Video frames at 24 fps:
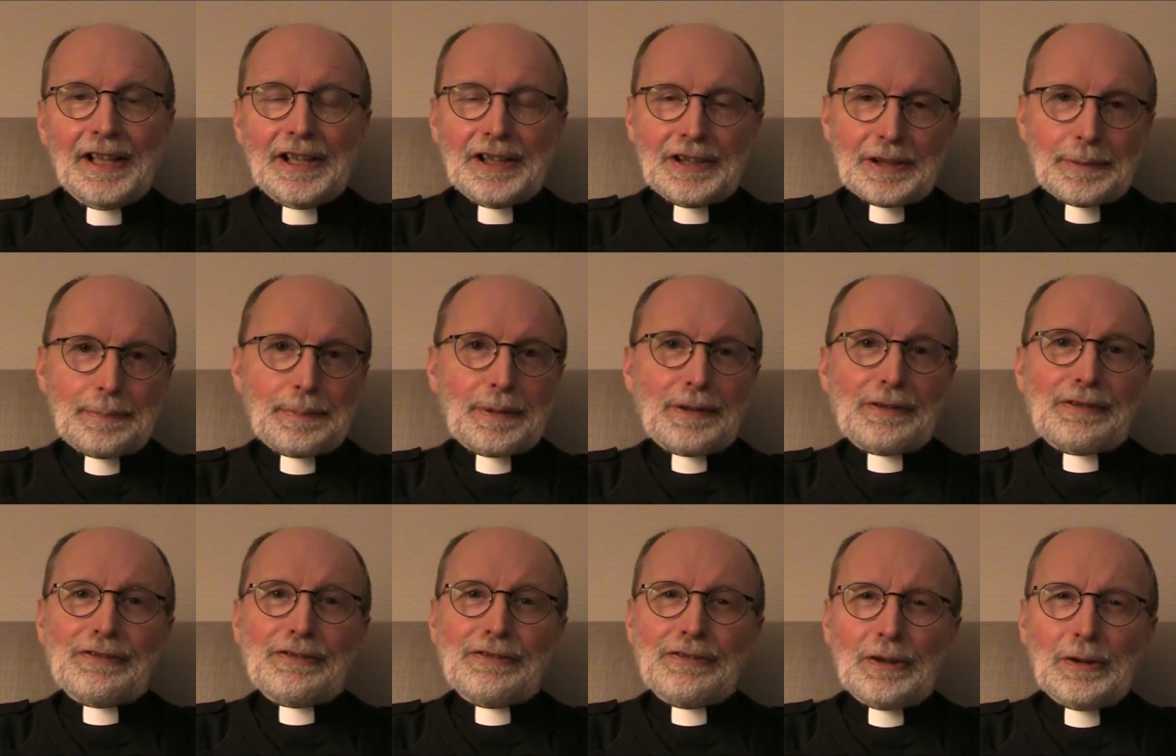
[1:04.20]
to
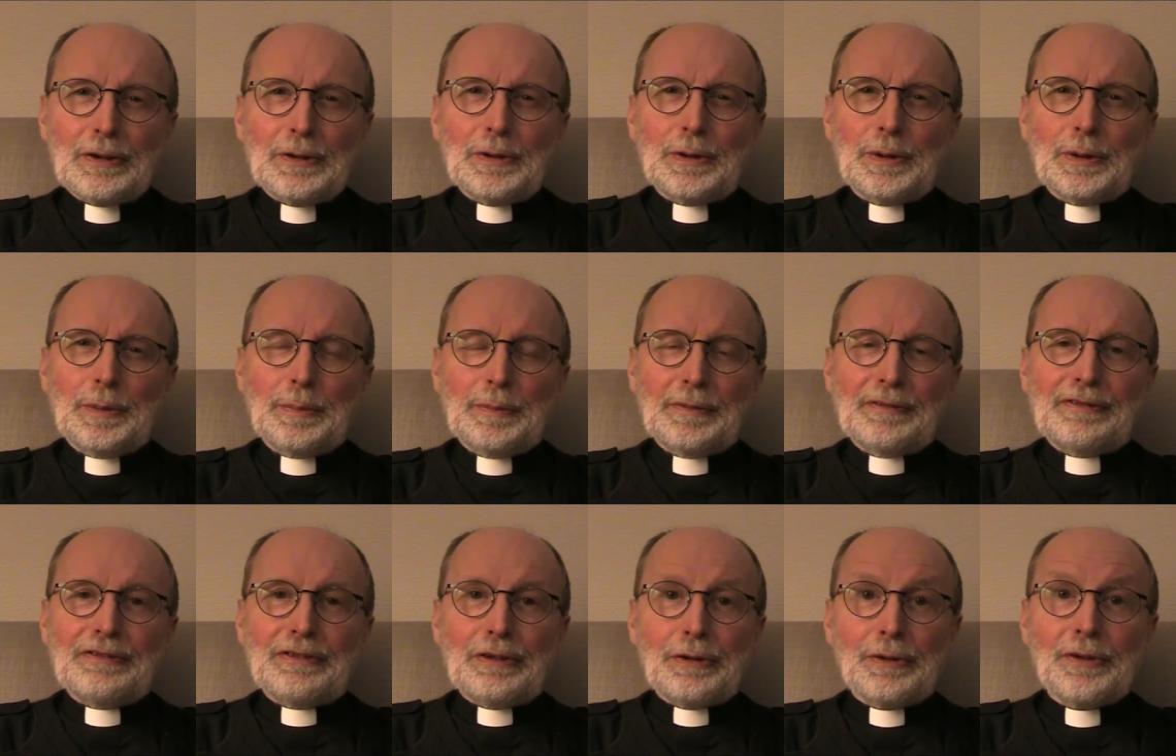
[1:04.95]
perform
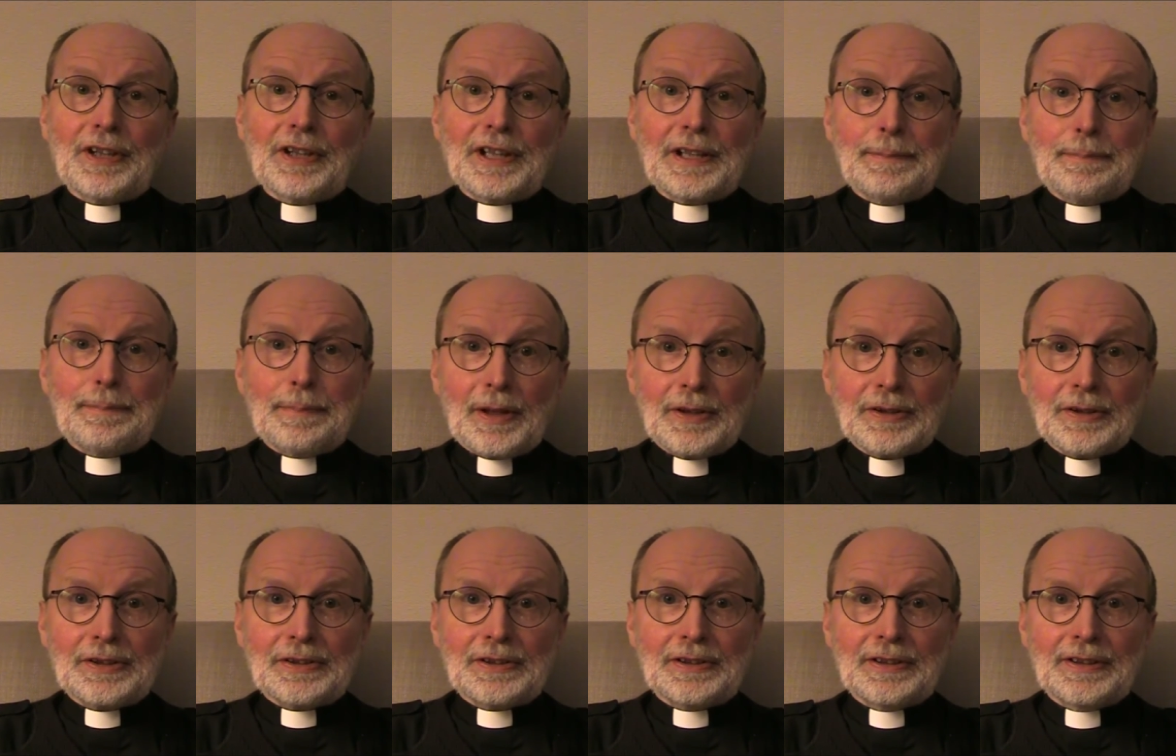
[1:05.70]
for the
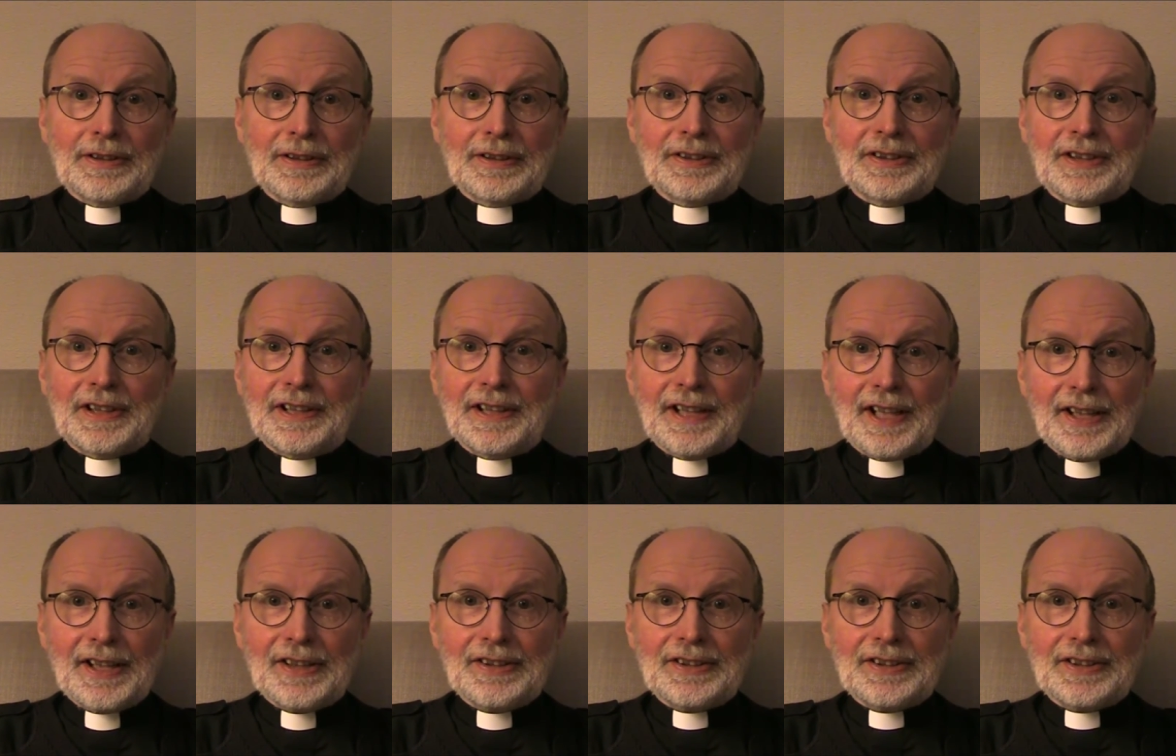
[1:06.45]
apostles in
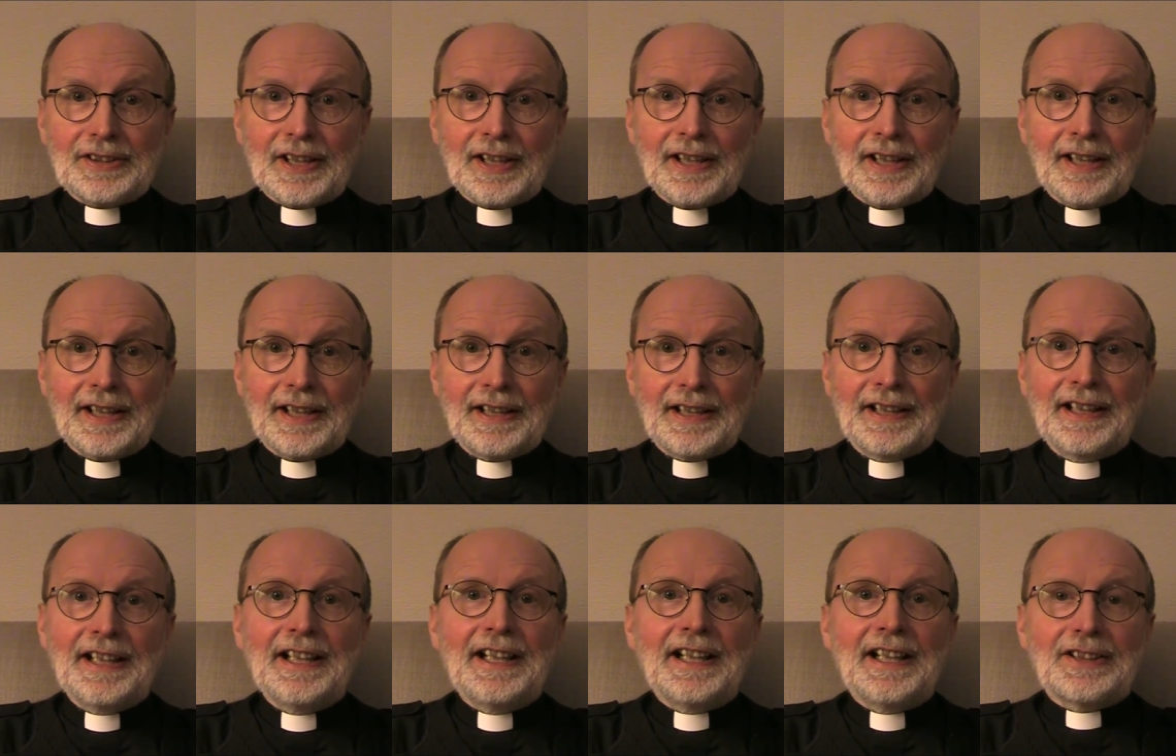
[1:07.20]
his
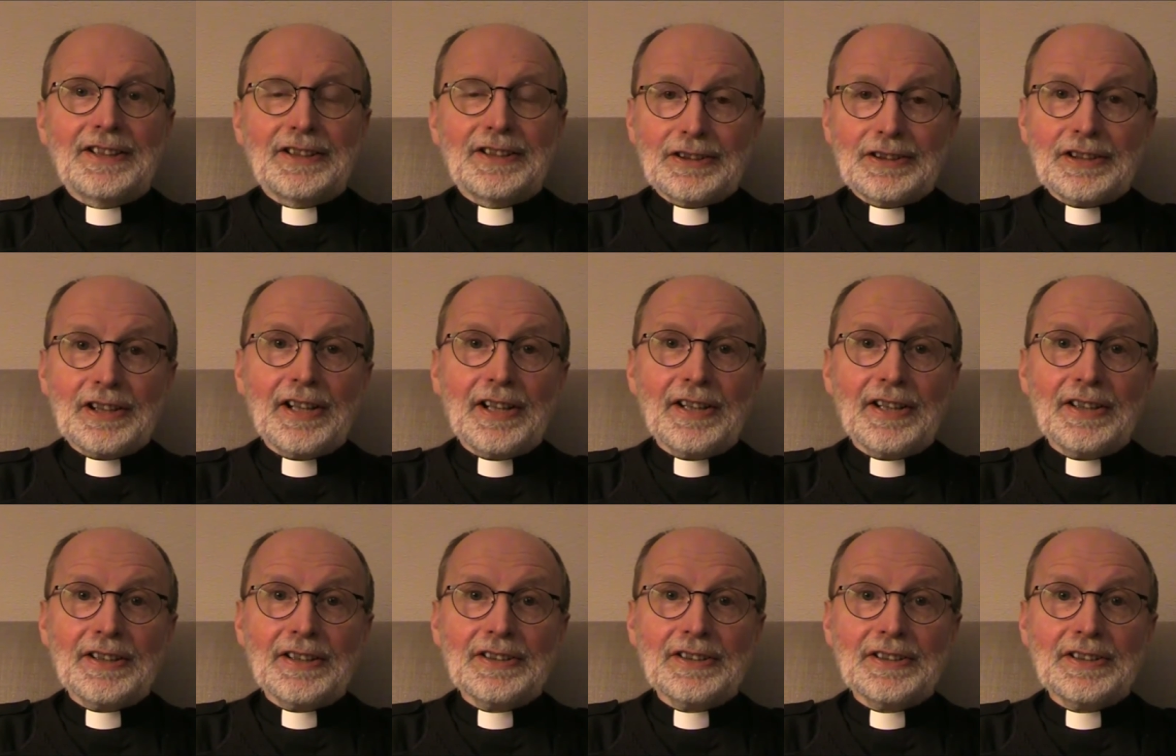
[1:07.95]
day the
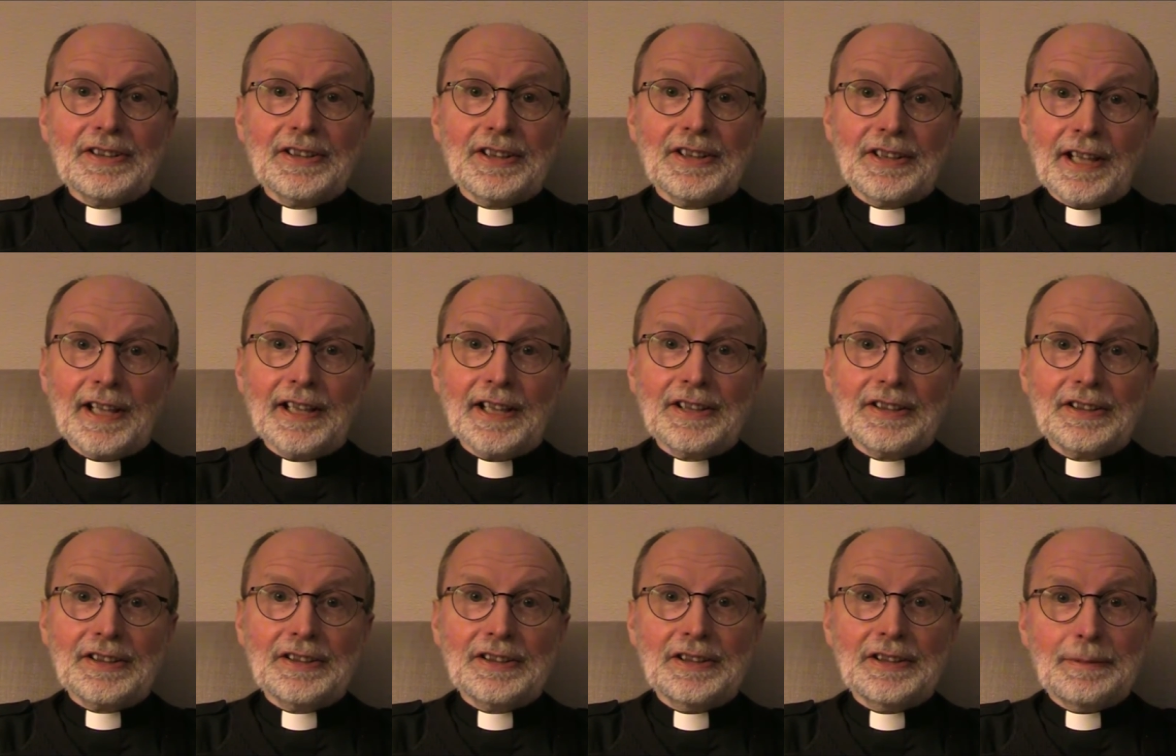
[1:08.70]
task
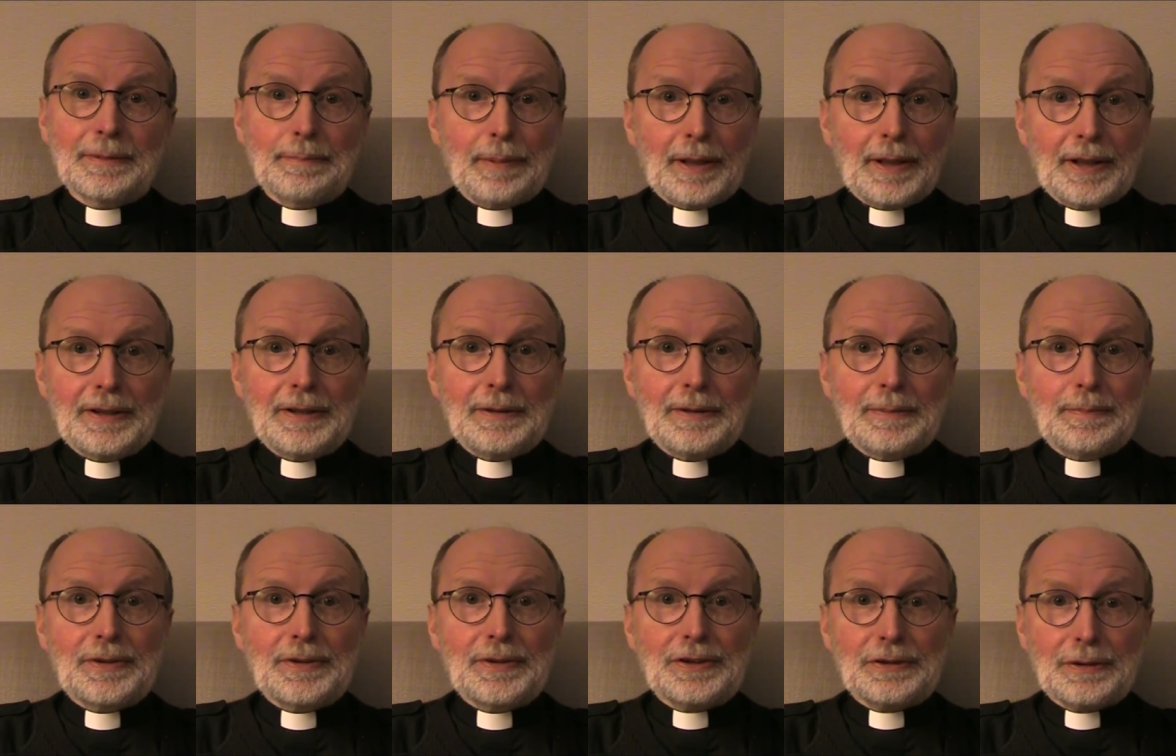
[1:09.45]
that the
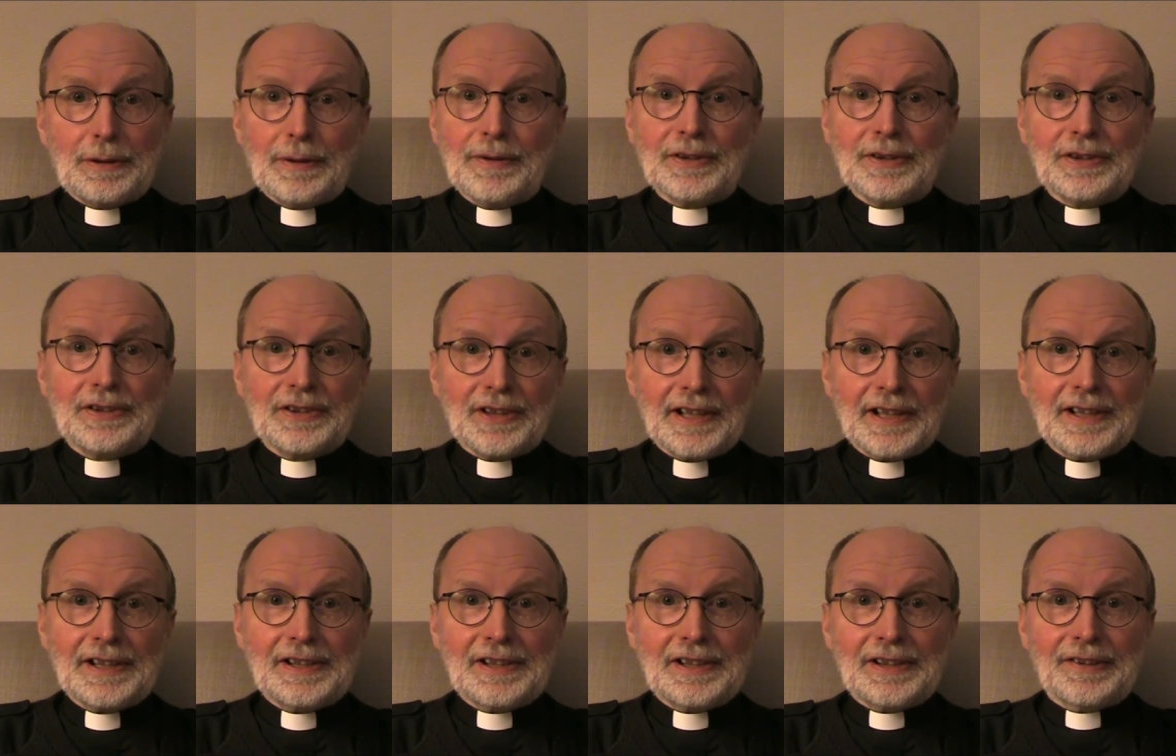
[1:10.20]
popes through the
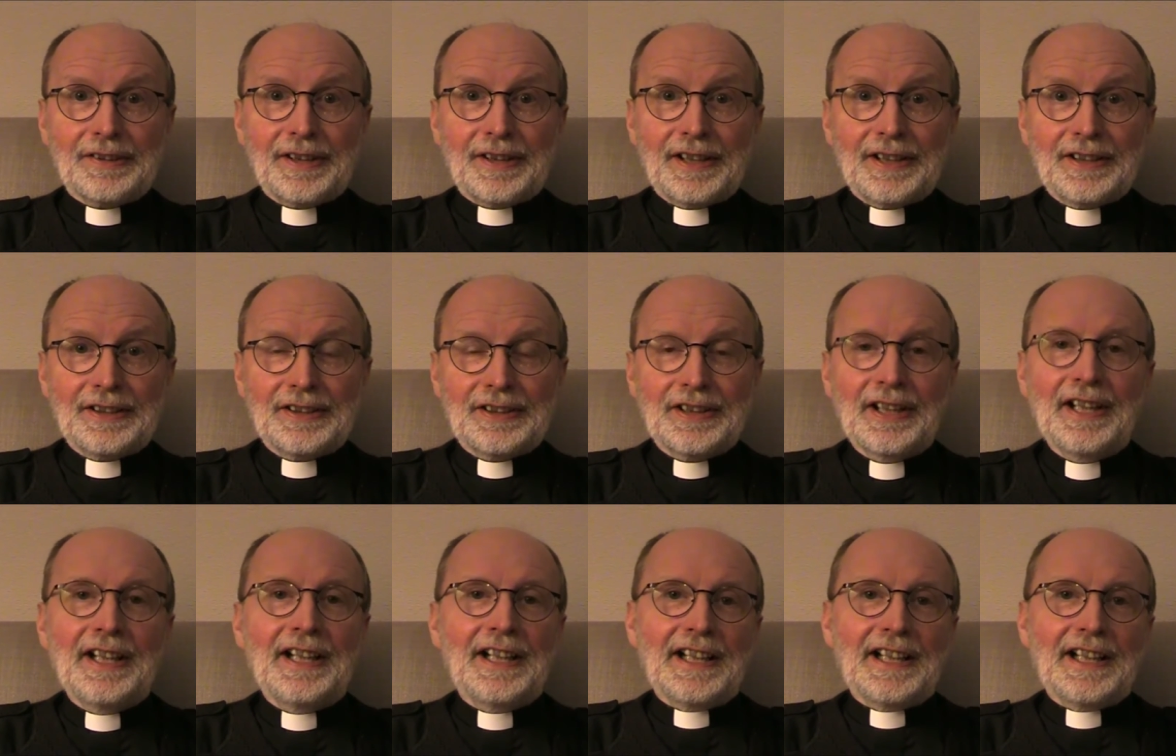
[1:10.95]
centuries